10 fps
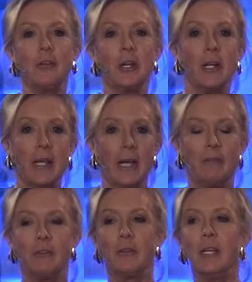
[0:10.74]
to your left
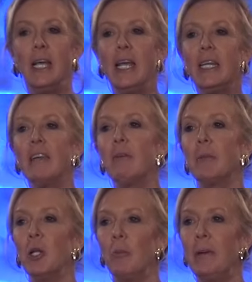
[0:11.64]
and give them
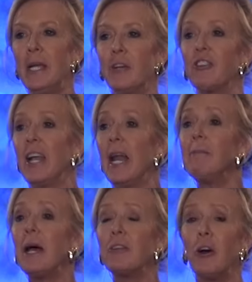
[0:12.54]
a little pinch. And
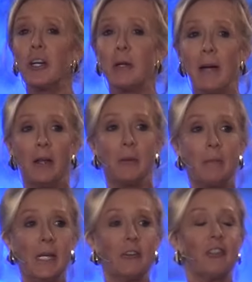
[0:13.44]
I'm not talking about the
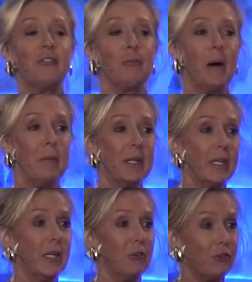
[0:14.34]
pinch that your mama
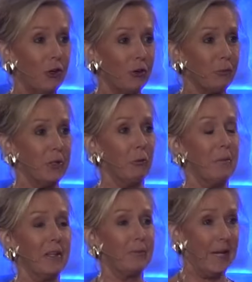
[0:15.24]
did in church when you were
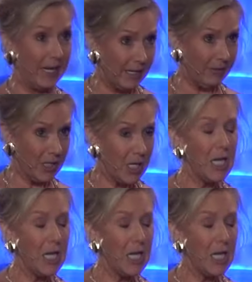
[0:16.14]
misbehaving.